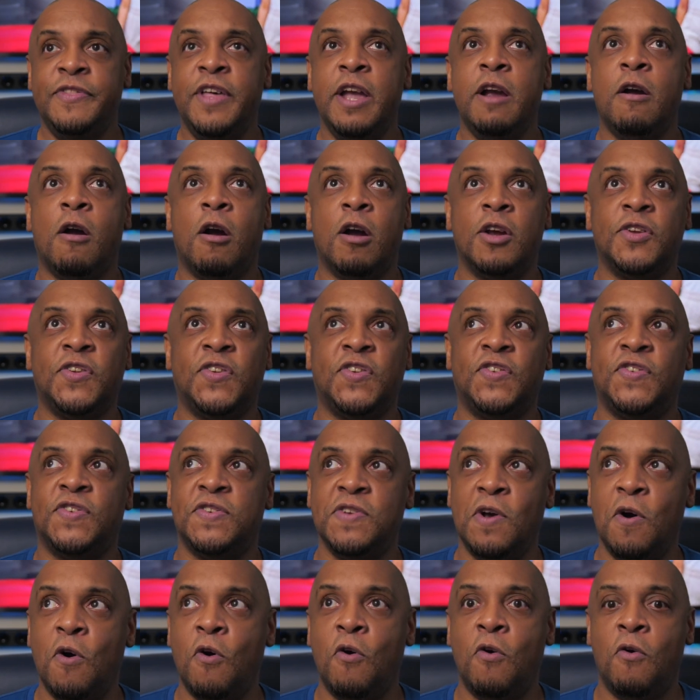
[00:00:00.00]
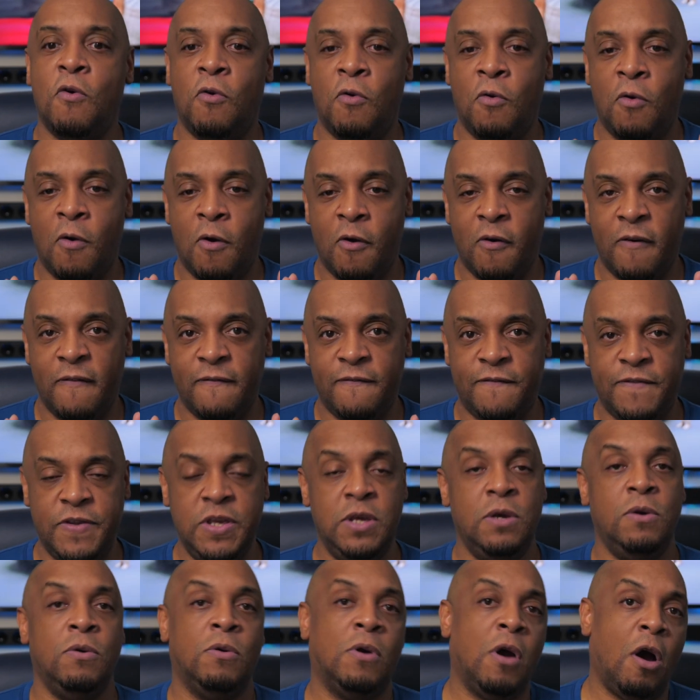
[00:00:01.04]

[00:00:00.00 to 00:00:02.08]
There are so few